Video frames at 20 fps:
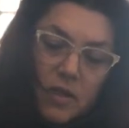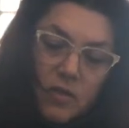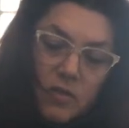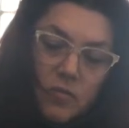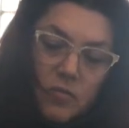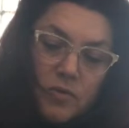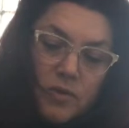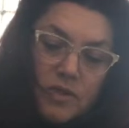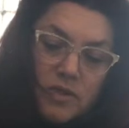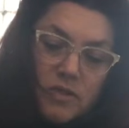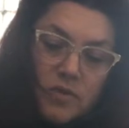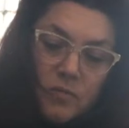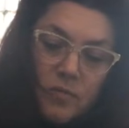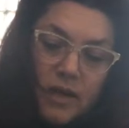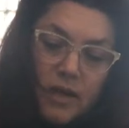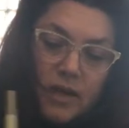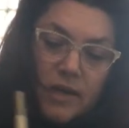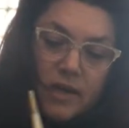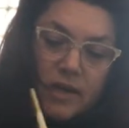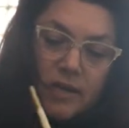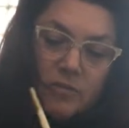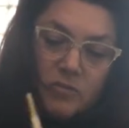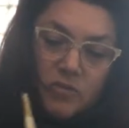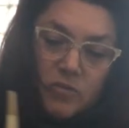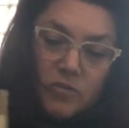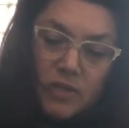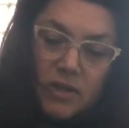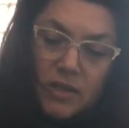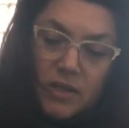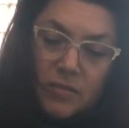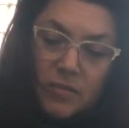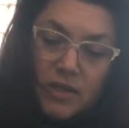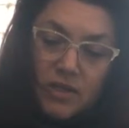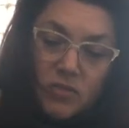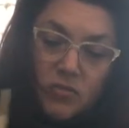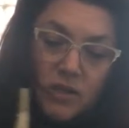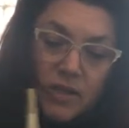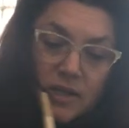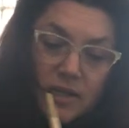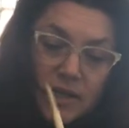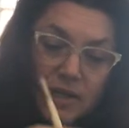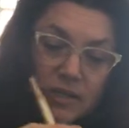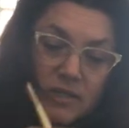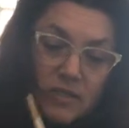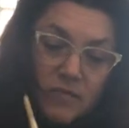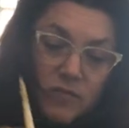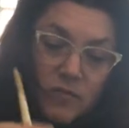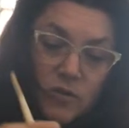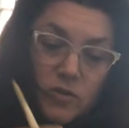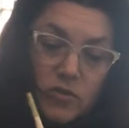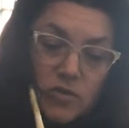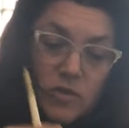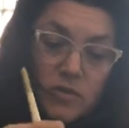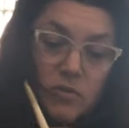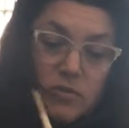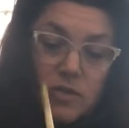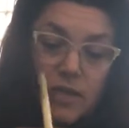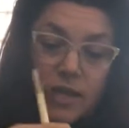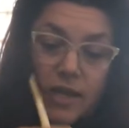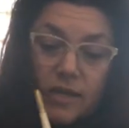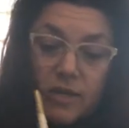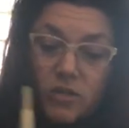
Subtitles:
The reason why I'm doing it on my train case first, there's I